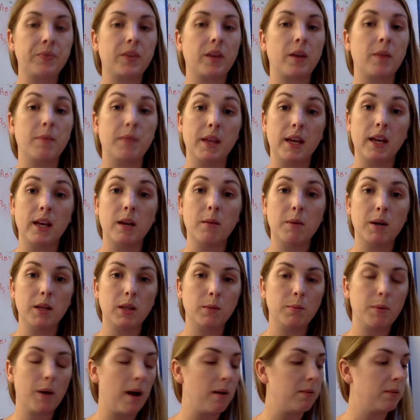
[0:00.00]
I'm thinking about the
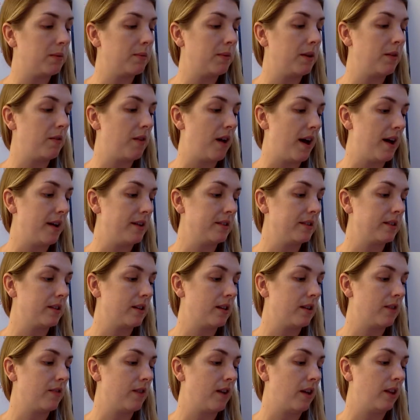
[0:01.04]
problem they've asked
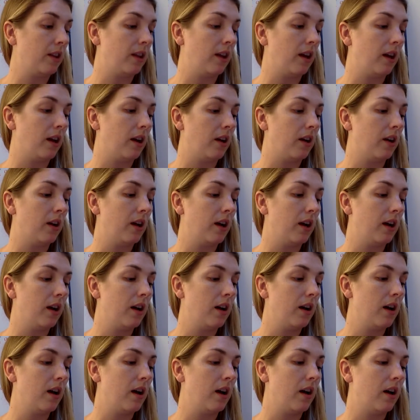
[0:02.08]
to find the
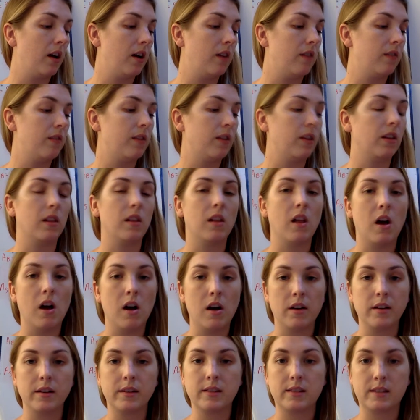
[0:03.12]
area of the
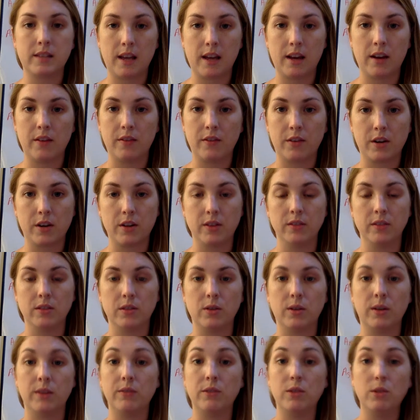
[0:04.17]
long set of curtains.
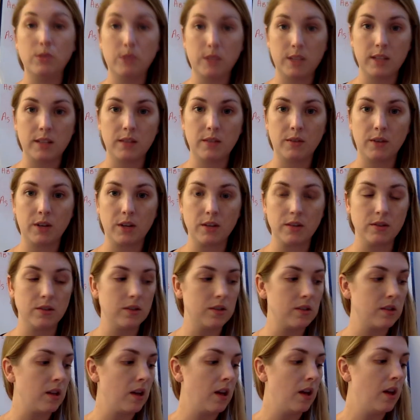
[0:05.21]
So I have 2 sets of
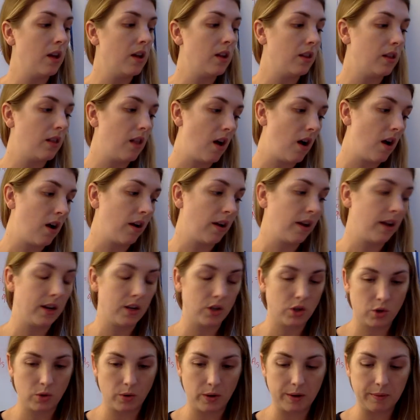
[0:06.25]
curtains, long and
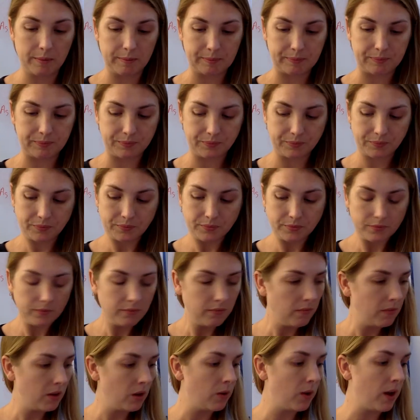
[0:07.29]
short.
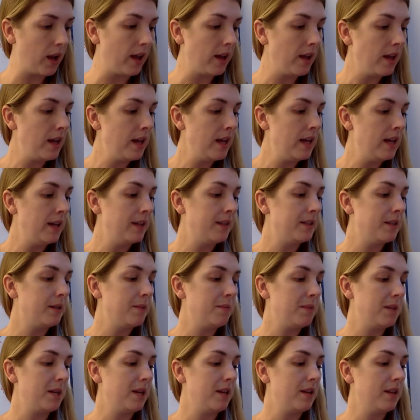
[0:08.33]
Okay, to
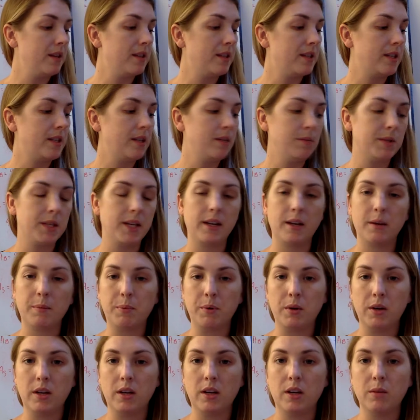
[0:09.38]
me, this seems like a
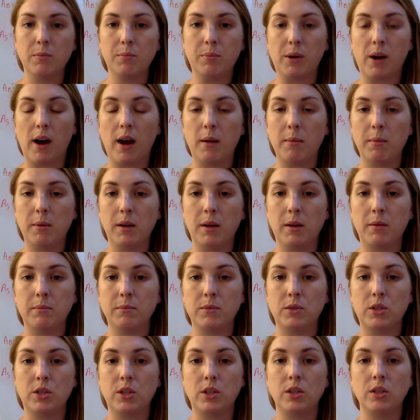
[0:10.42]
pretty good problem
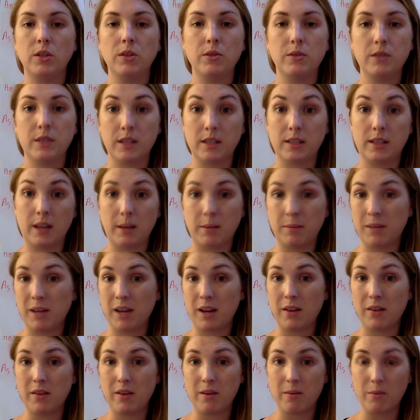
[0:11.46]
to use a tape
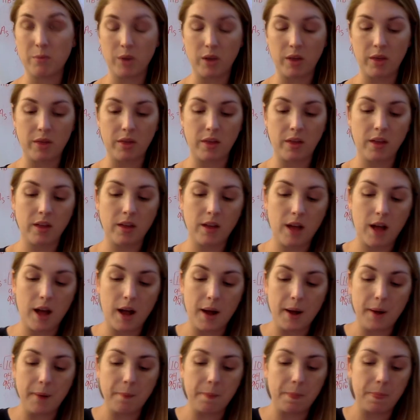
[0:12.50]
diagram with.
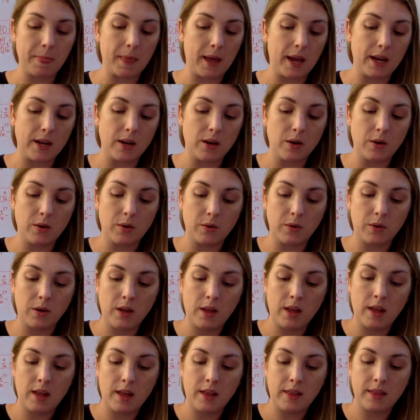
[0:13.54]
I know
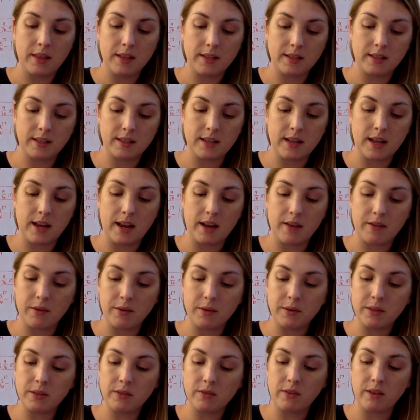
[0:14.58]
this is not
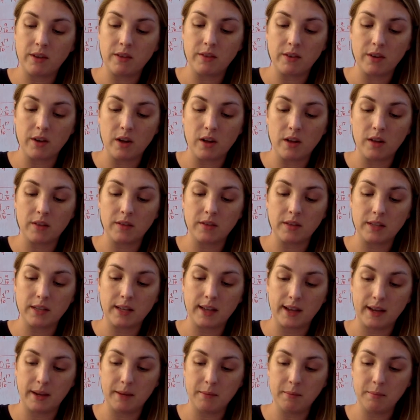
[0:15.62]
everyone's favorite all of the
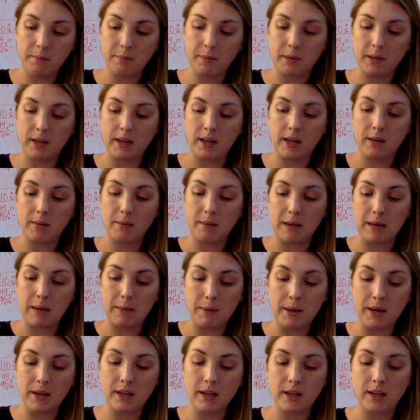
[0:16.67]
time, but in my
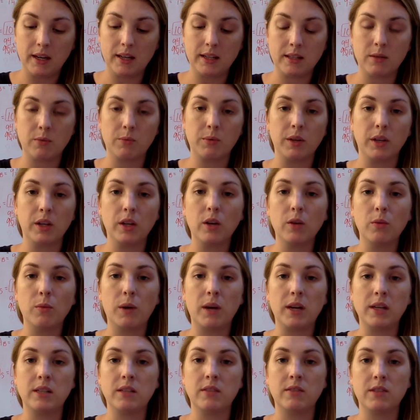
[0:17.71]
opinion, it's a really good
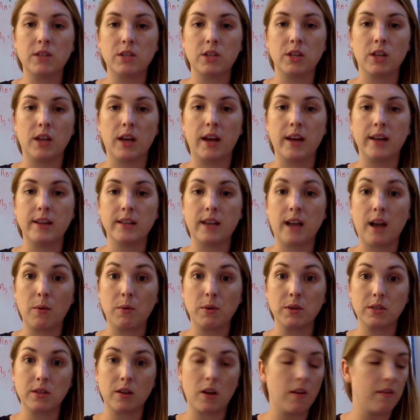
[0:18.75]
way to visualize how we're
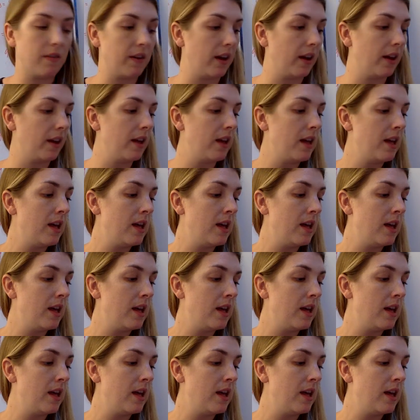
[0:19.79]
solving.